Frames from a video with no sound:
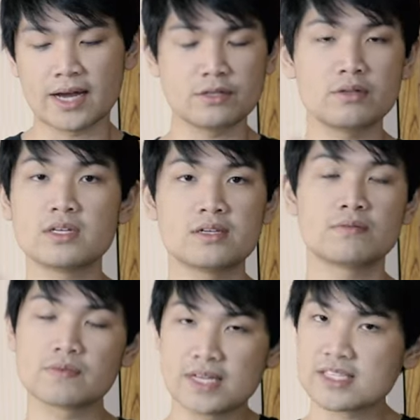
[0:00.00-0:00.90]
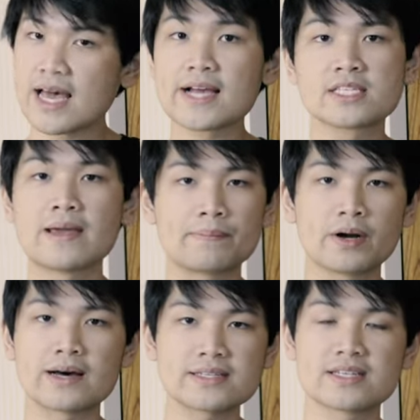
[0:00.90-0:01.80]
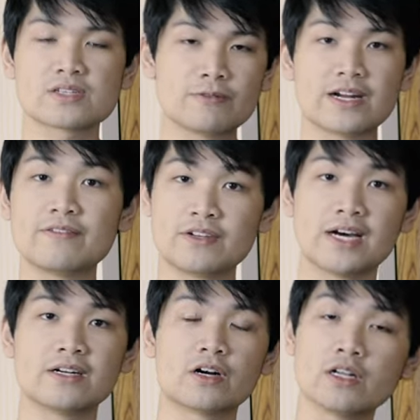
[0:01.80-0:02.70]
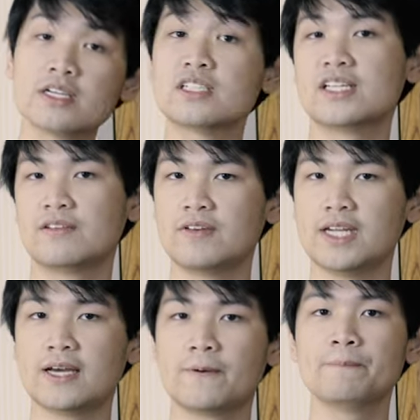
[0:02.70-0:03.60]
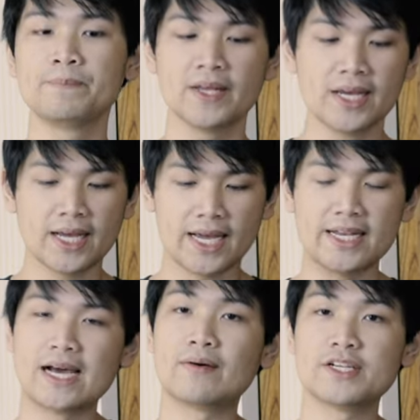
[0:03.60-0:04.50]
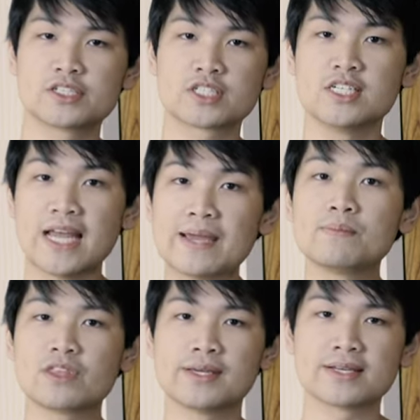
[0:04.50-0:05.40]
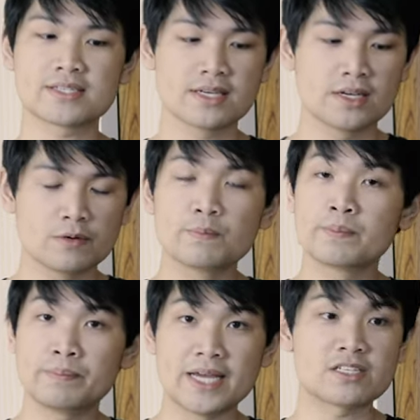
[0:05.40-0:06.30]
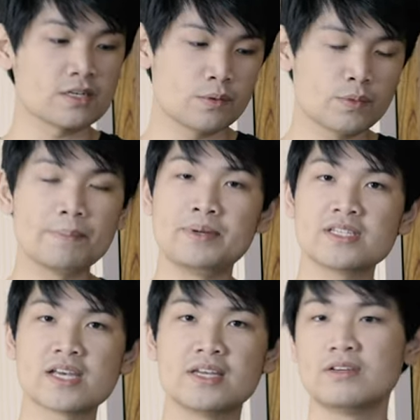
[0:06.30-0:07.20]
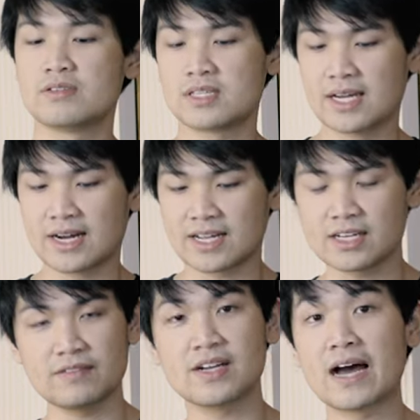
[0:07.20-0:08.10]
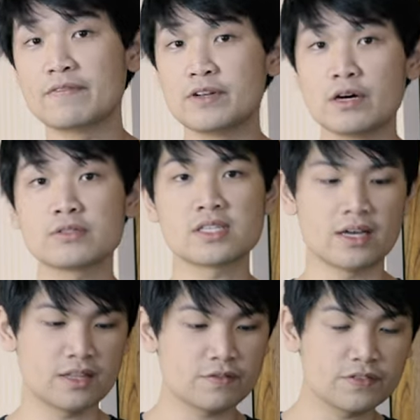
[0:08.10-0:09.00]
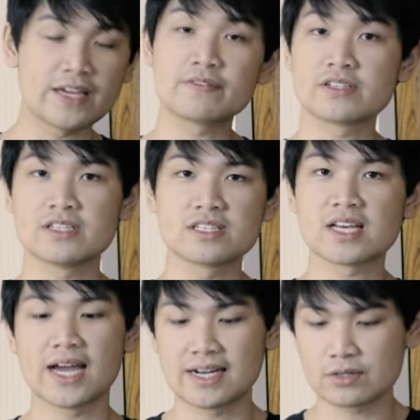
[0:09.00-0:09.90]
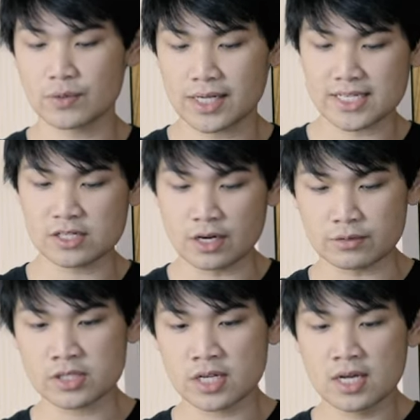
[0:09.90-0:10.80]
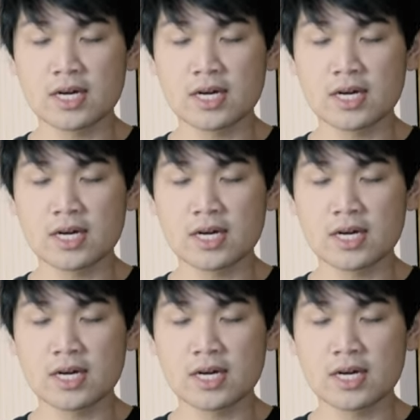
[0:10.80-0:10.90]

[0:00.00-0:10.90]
I do the exact same process what I've done earlier in the video, and now I just name things based on what beans I used. And I can even have notes on the flavors inside as well as notes